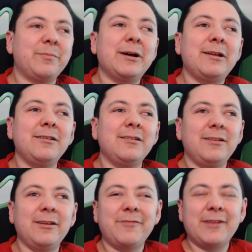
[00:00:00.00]
but
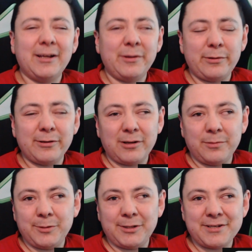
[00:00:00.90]
if that co
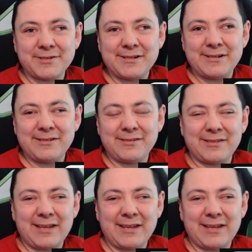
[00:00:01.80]
competition is